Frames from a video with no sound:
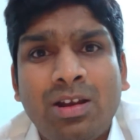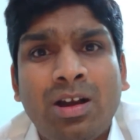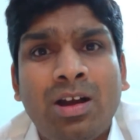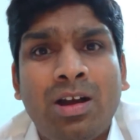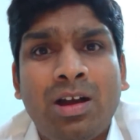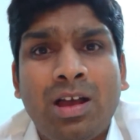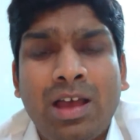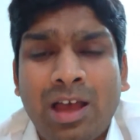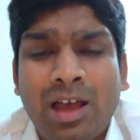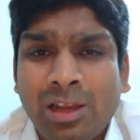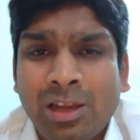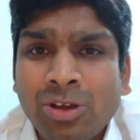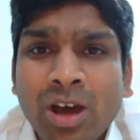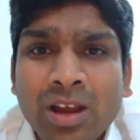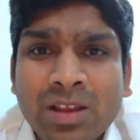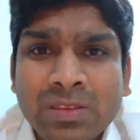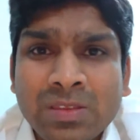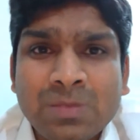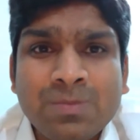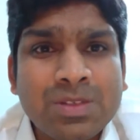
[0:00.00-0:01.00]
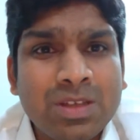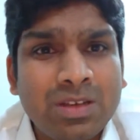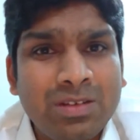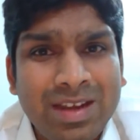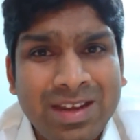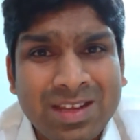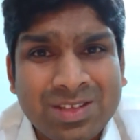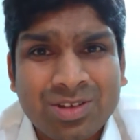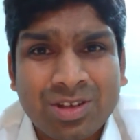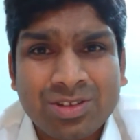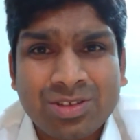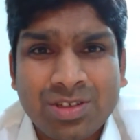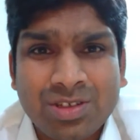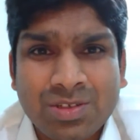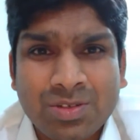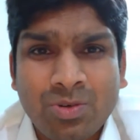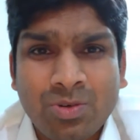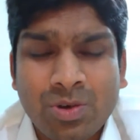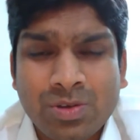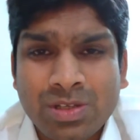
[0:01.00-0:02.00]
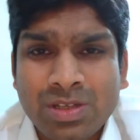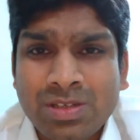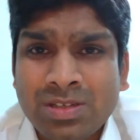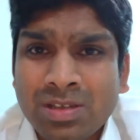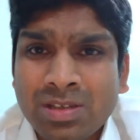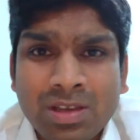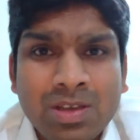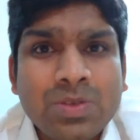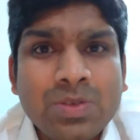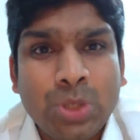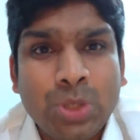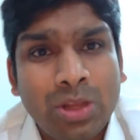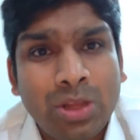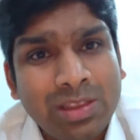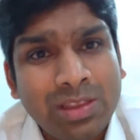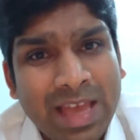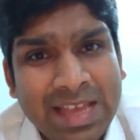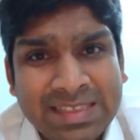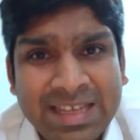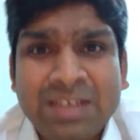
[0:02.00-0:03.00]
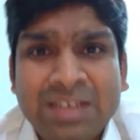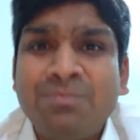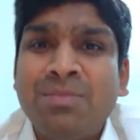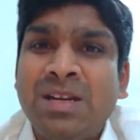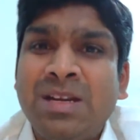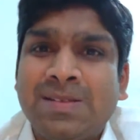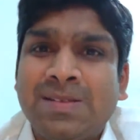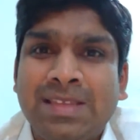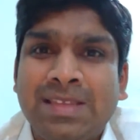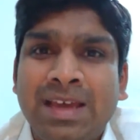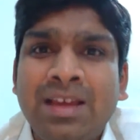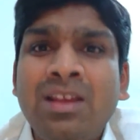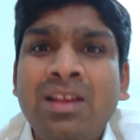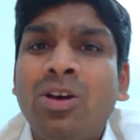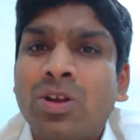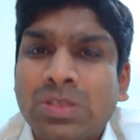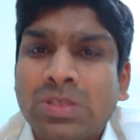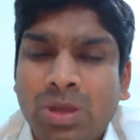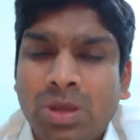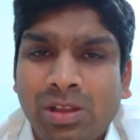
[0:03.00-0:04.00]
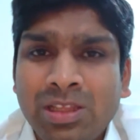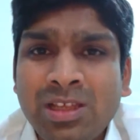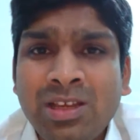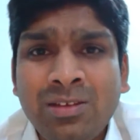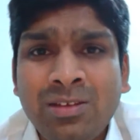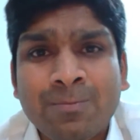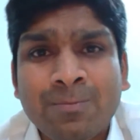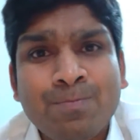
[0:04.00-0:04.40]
algorithms or data structures courses, solve the assignments there, or solve the